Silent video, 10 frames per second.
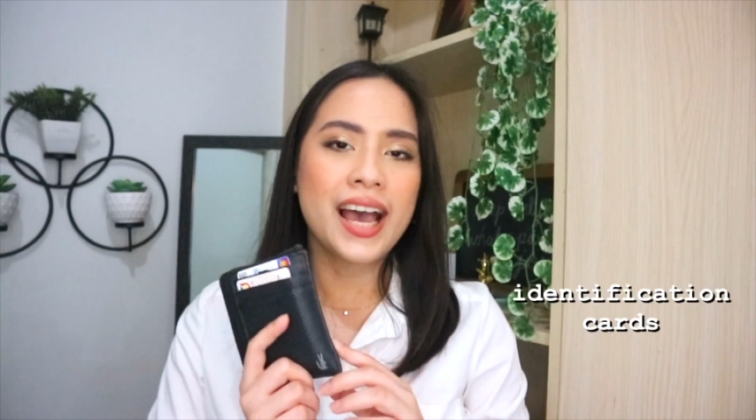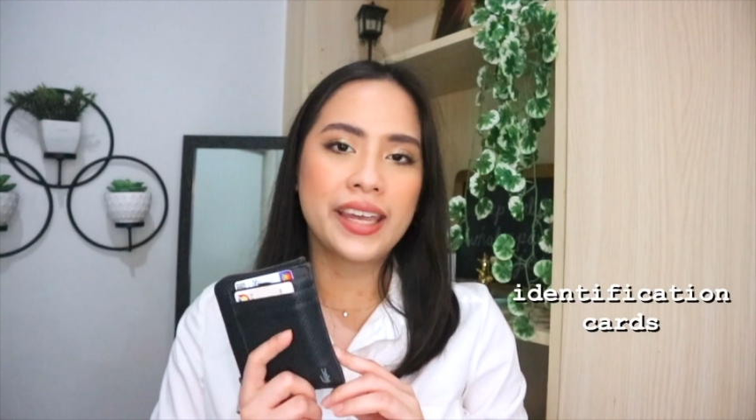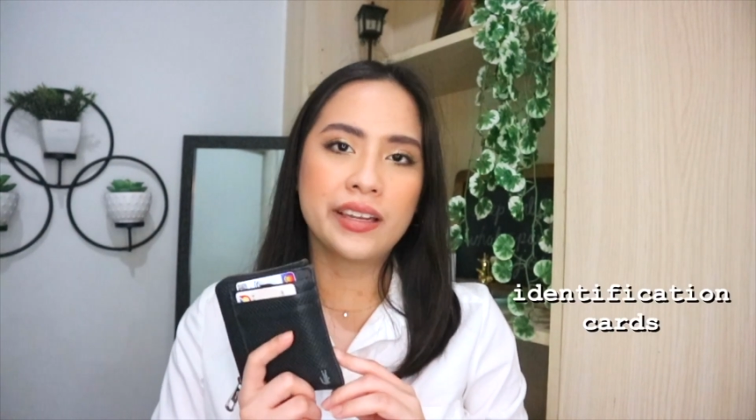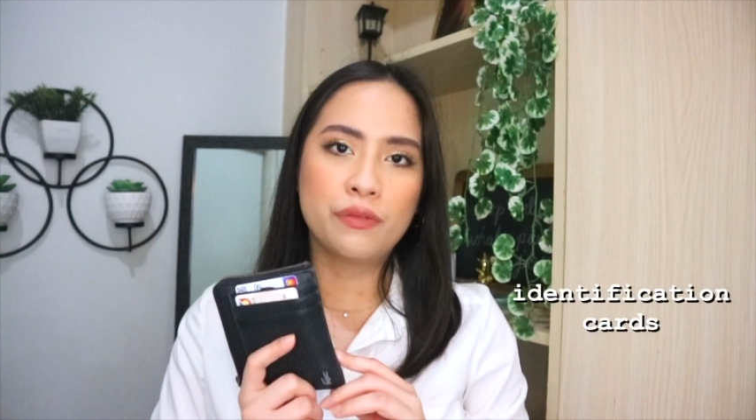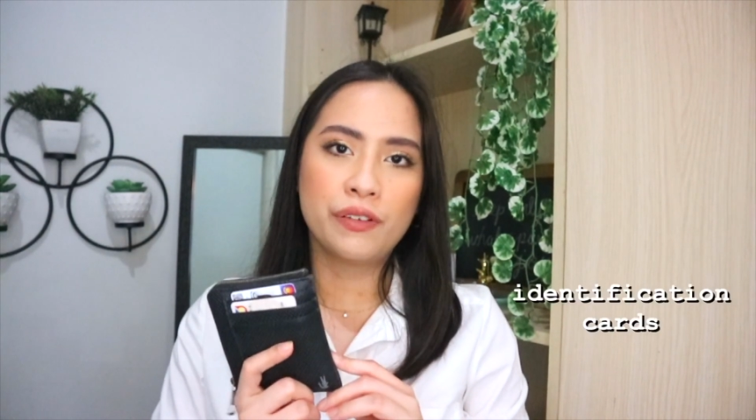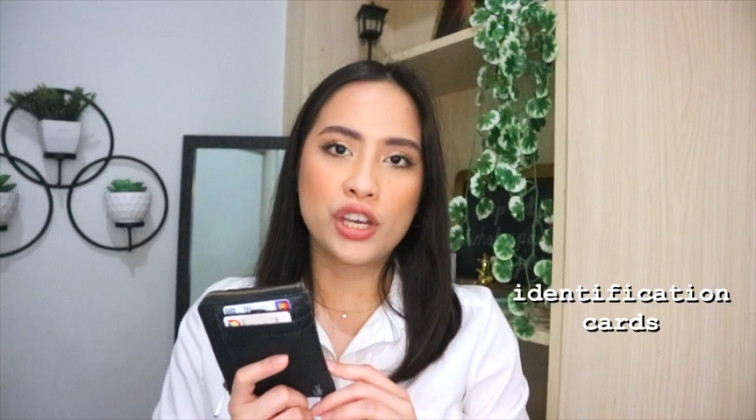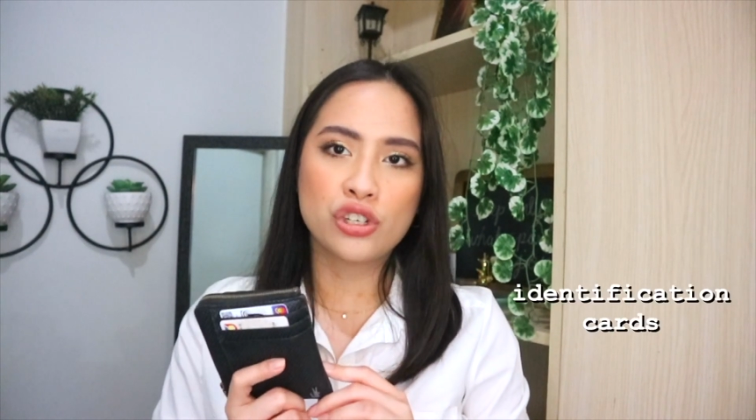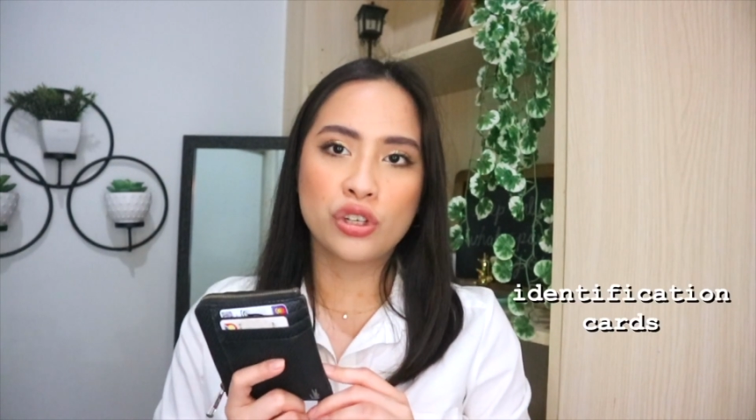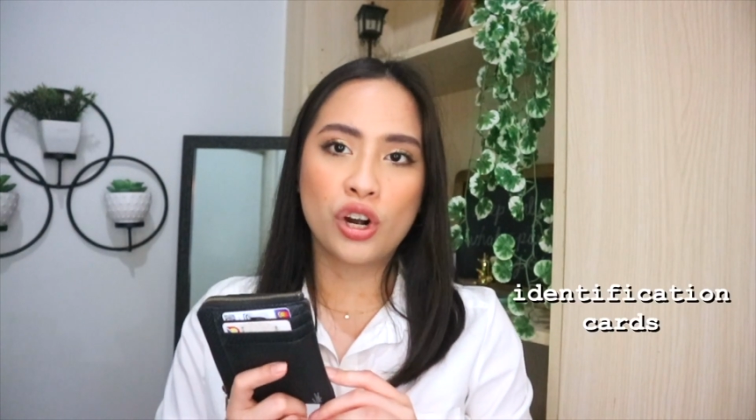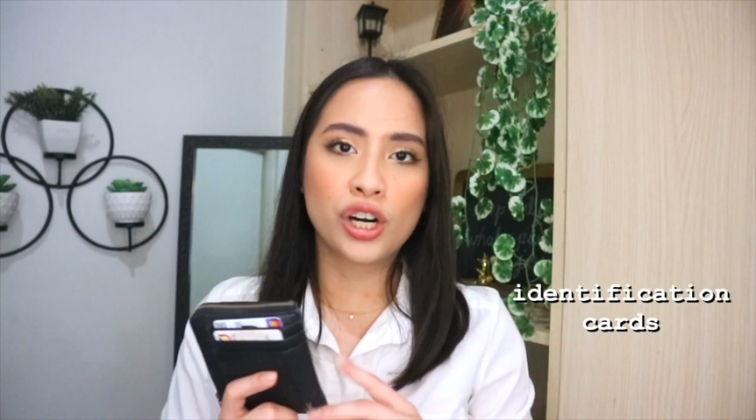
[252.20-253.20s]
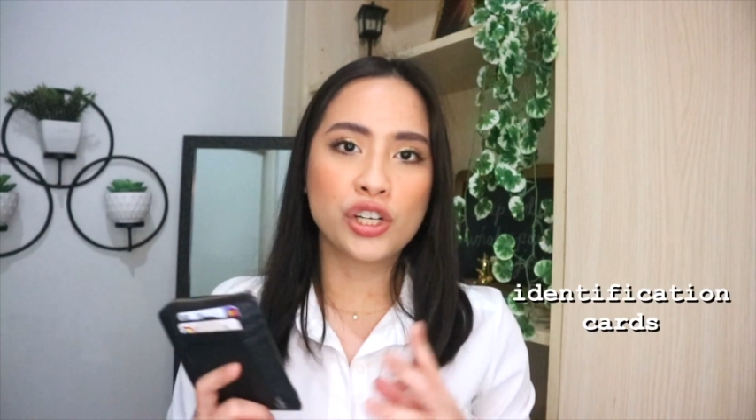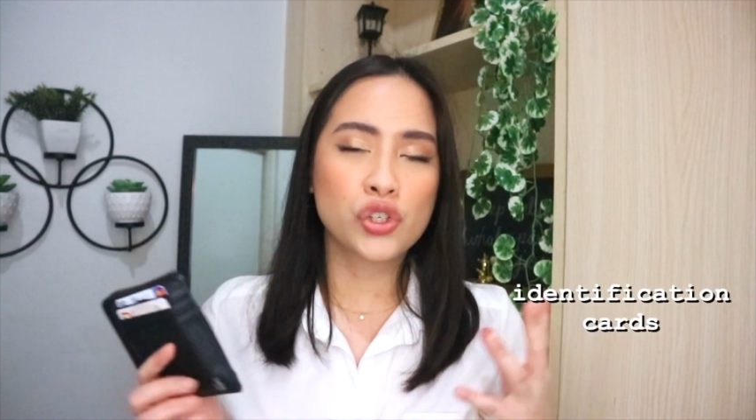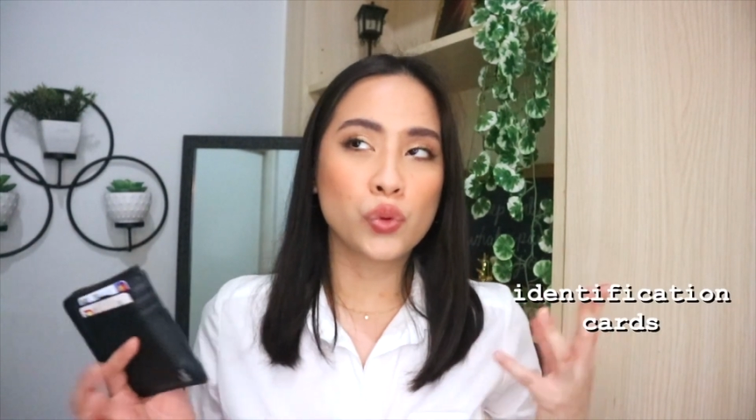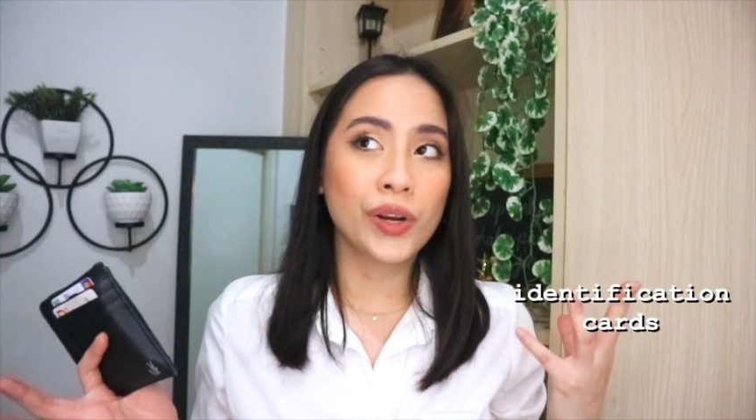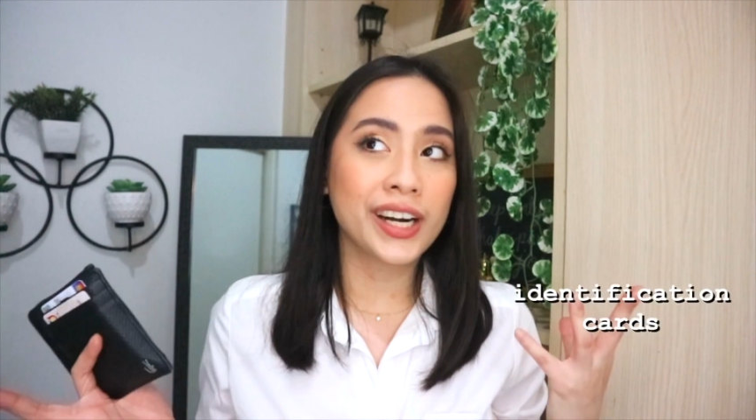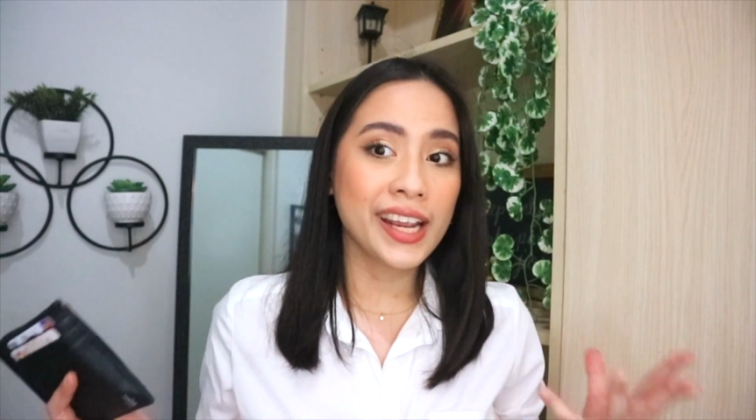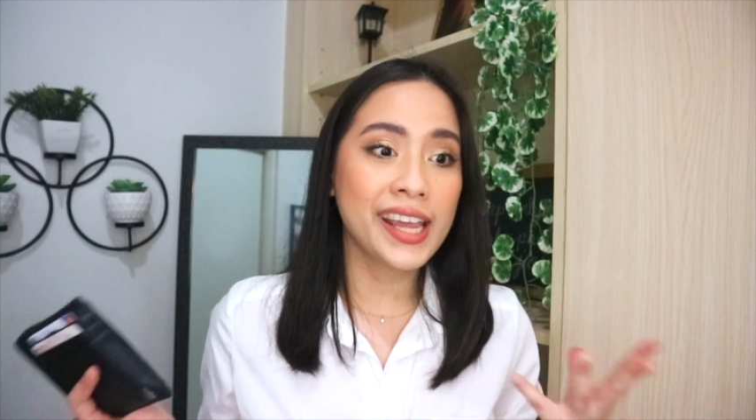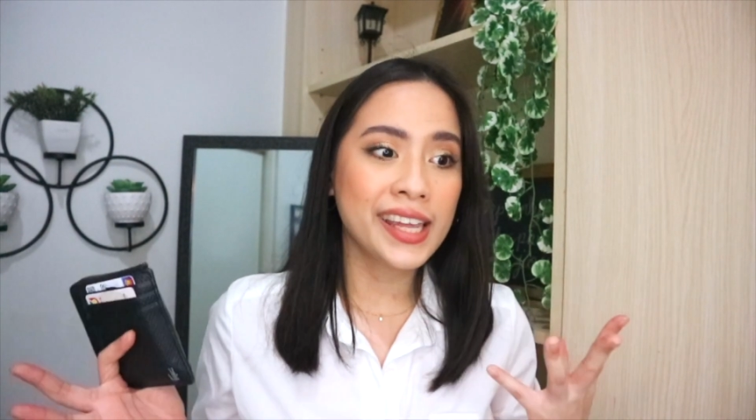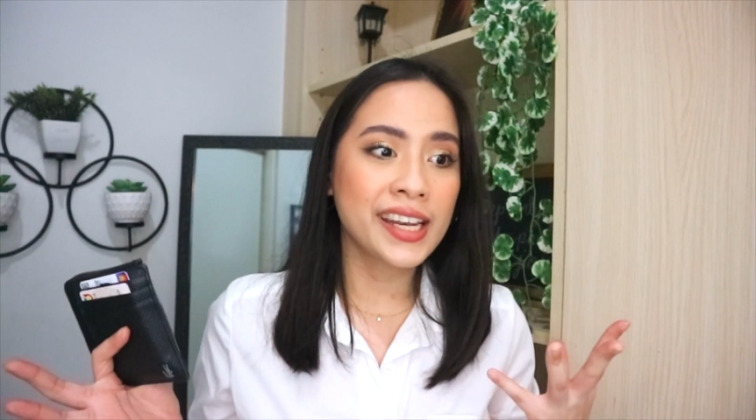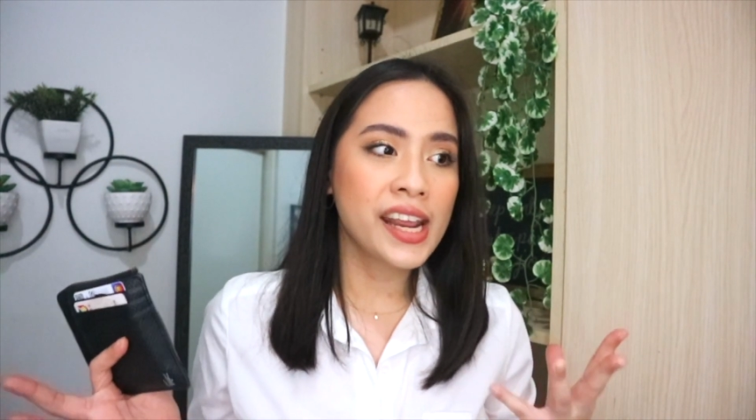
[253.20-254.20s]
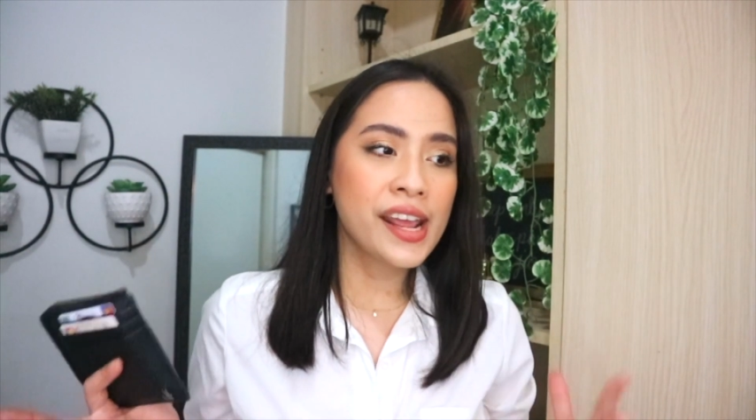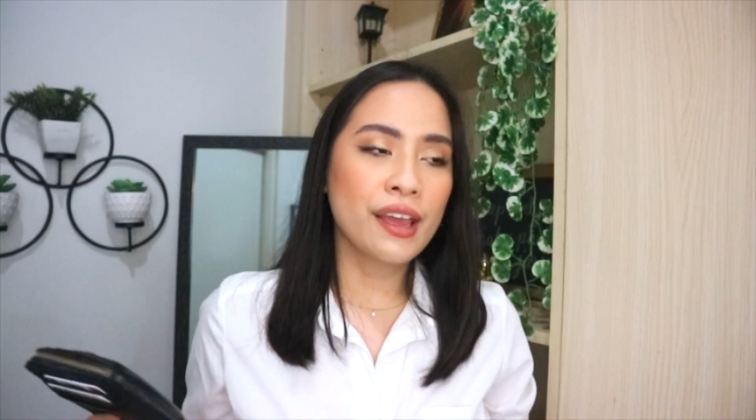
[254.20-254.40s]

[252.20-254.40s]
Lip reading: identification cards, wherein